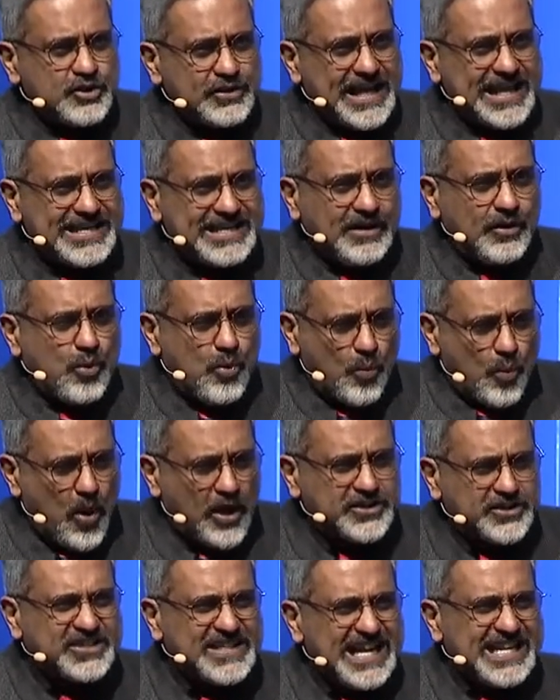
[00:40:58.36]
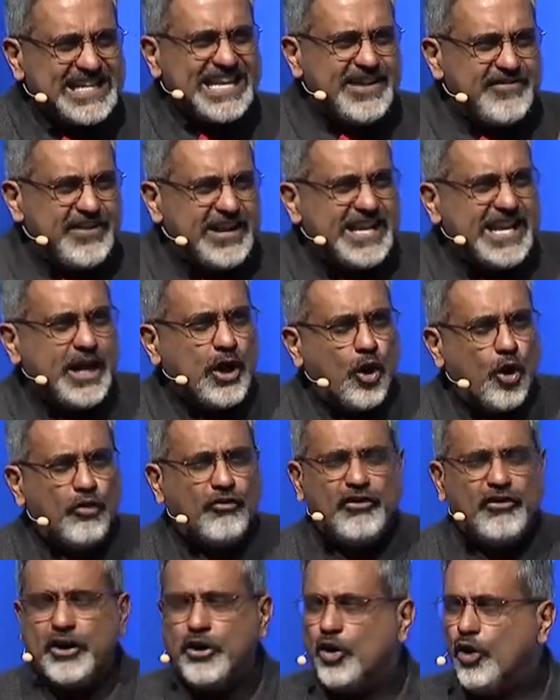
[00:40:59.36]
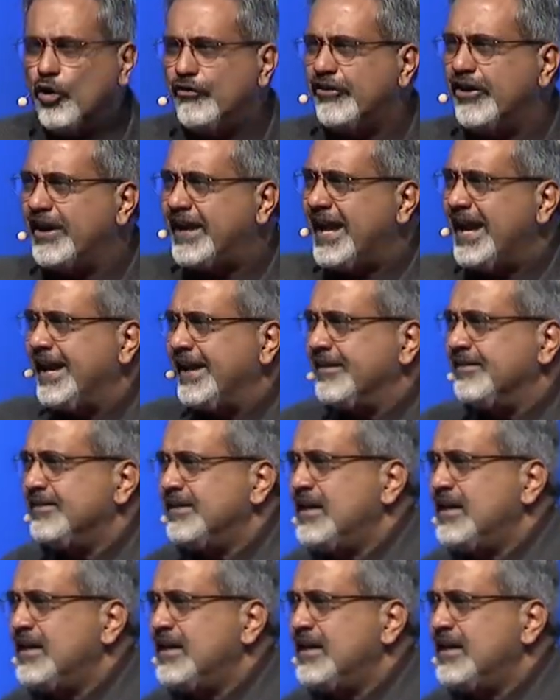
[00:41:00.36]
that, who watched that DVD over and over again